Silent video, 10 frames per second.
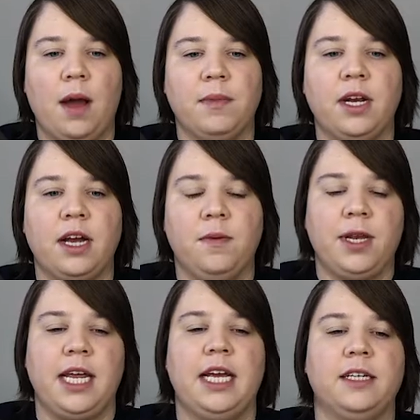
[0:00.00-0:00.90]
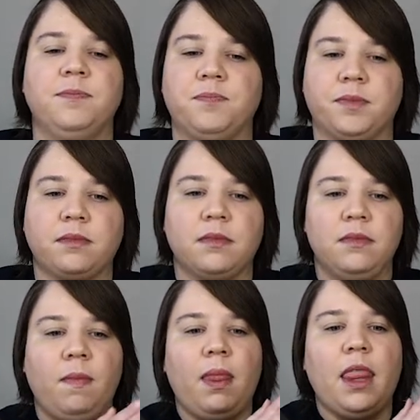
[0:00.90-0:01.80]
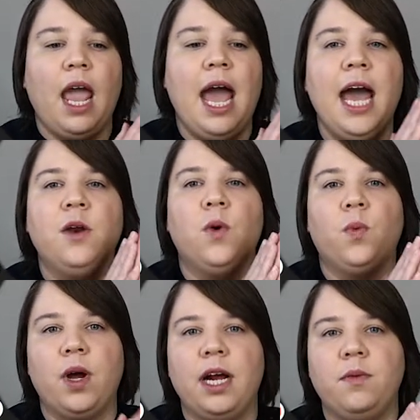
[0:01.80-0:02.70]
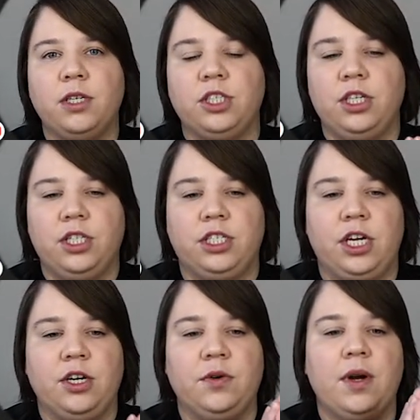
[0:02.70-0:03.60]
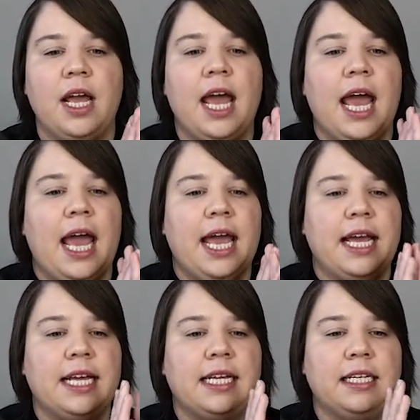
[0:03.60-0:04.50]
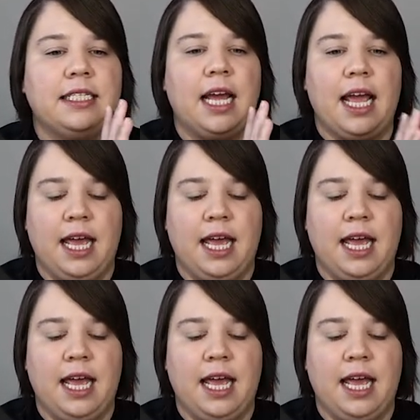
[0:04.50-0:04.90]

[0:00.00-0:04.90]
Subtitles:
I'm going to come in here, and what I want you to do is